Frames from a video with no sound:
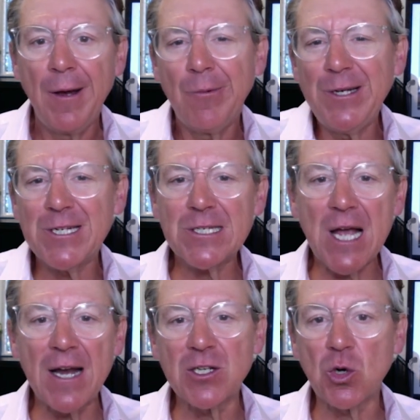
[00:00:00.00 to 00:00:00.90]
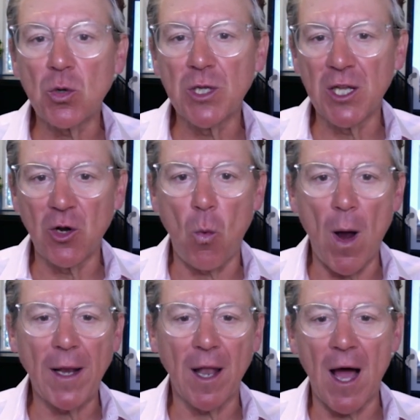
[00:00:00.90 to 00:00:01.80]
we just kind of told a little
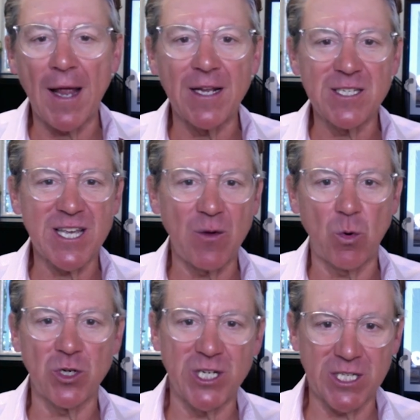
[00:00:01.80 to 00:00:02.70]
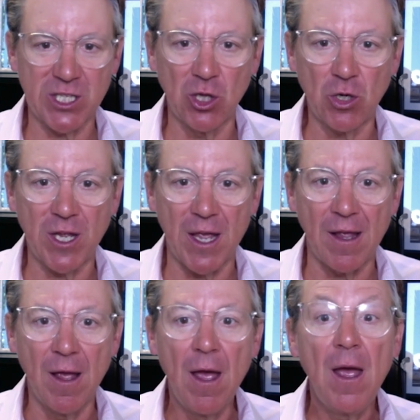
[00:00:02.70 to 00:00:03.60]
white lie and said we're just
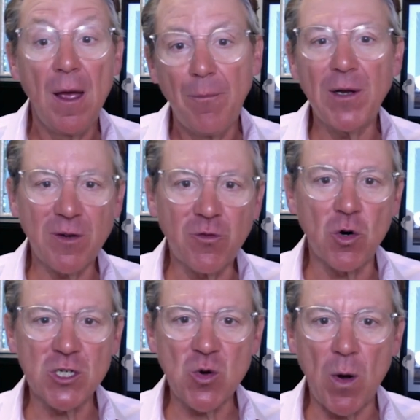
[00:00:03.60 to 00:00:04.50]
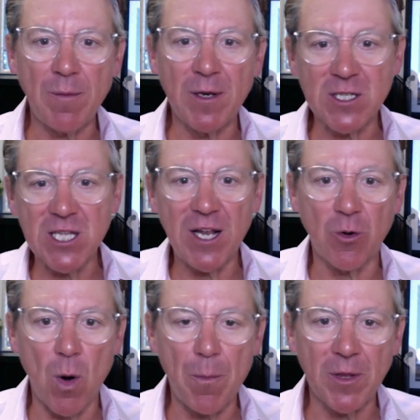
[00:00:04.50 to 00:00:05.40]
looking. But of course, 20 minutes
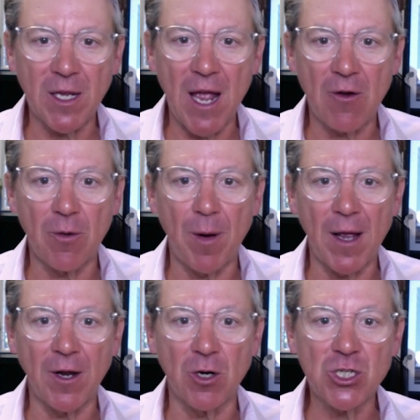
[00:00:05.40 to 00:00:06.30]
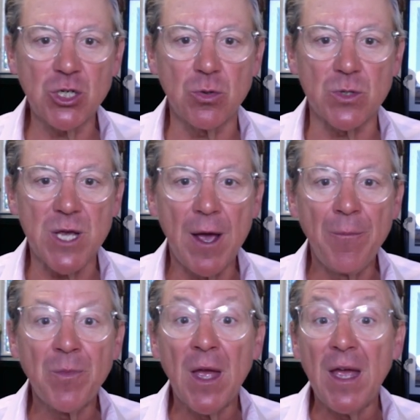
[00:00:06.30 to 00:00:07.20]
later, we're up at the counter buying our shoes.
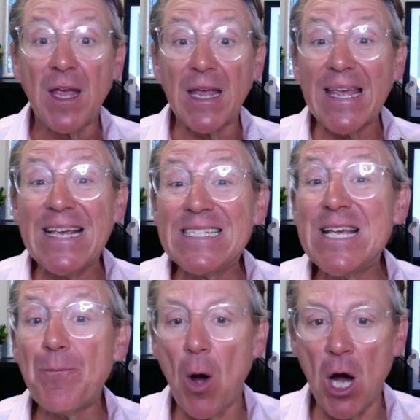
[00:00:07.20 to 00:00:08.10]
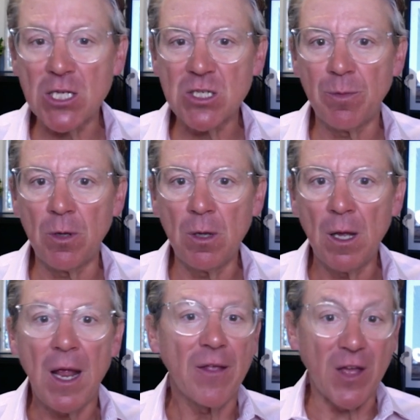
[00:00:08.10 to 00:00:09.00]
Is it possible
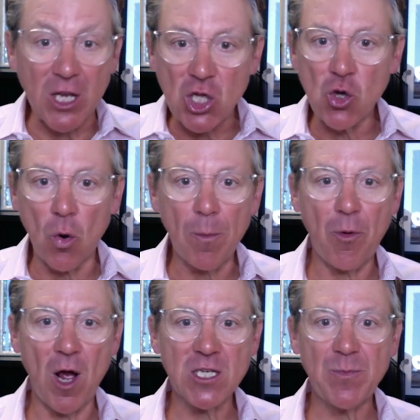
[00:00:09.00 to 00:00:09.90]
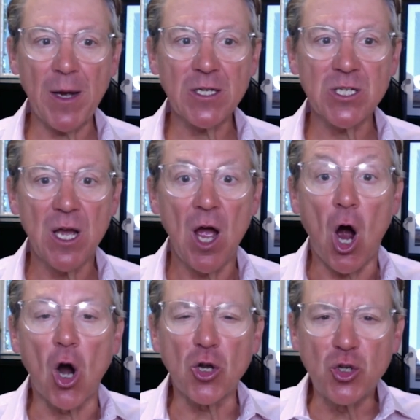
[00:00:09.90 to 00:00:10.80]
that your prospects
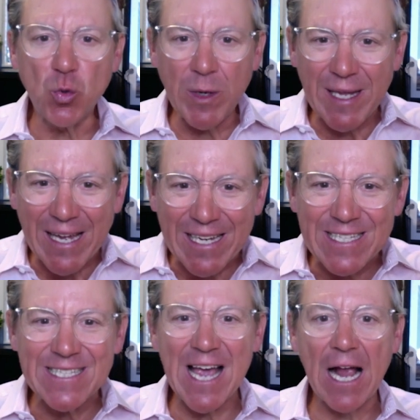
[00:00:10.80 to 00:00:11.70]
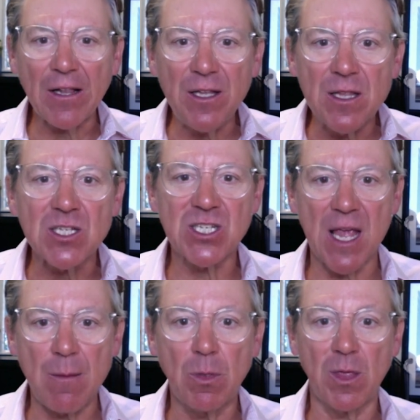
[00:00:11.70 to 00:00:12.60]
are doing exactly the
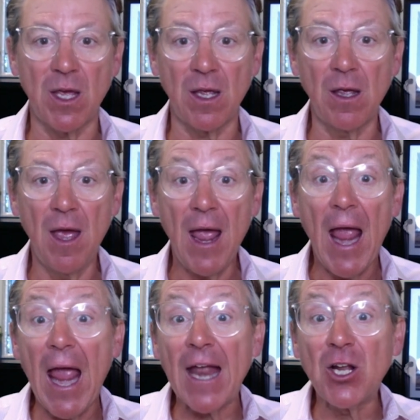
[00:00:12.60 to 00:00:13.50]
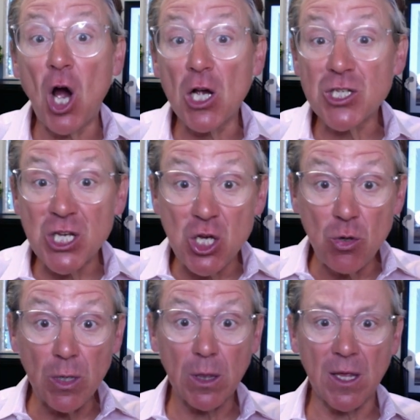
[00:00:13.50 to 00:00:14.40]
same thing and causing
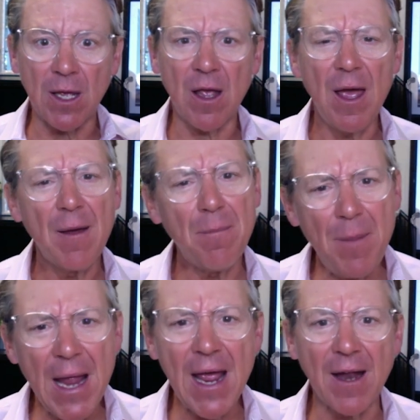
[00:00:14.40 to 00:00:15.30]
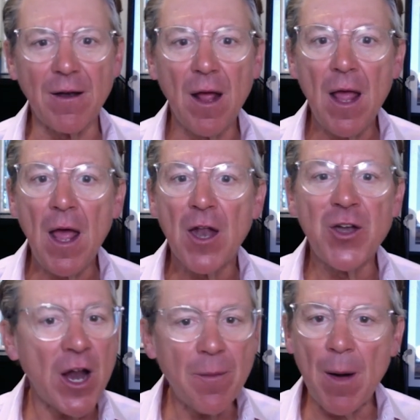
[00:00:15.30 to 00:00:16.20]
you to think, man,
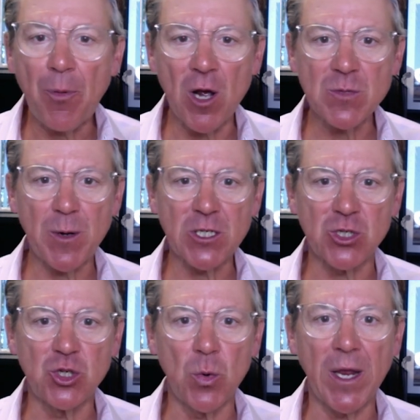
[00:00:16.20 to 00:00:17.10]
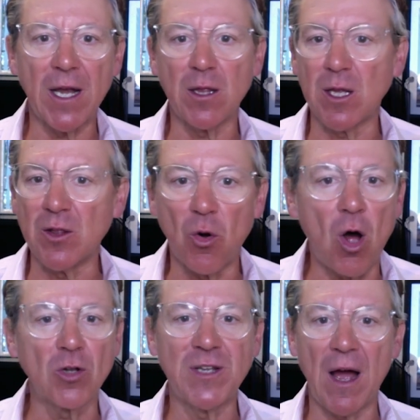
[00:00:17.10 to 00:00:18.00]
none of my prospects are doing anything. They're
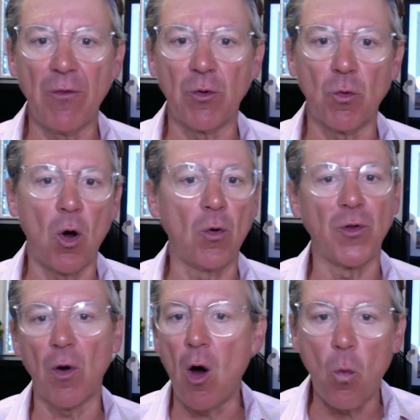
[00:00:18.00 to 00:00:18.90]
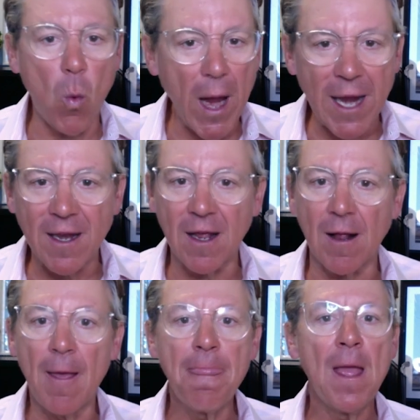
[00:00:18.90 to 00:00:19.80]
all down the road, they're all
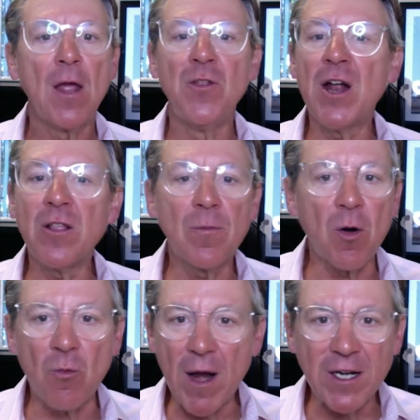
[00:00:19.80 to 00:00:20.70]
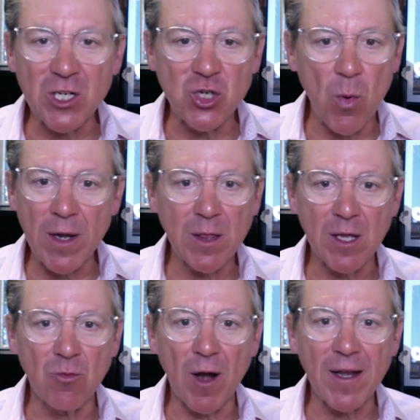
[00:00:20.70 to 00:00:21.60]
waiting. None of them are ready to do
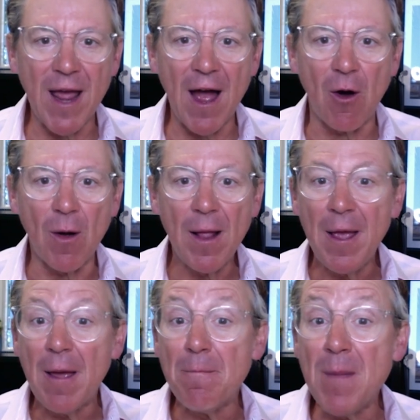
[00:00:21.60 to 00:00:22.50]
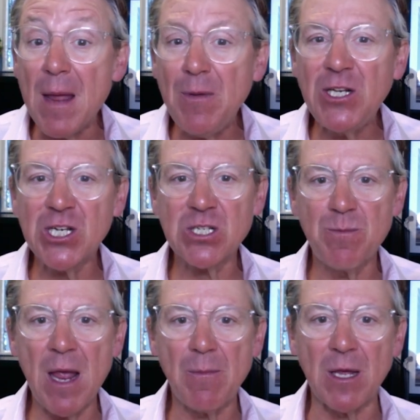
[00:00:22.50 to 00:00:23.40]
anything right now. Maybe, just
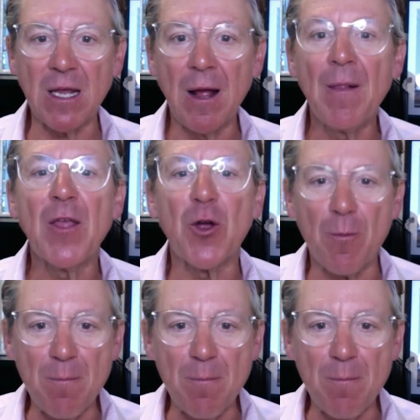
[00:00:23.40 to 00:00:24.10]
maybe, they're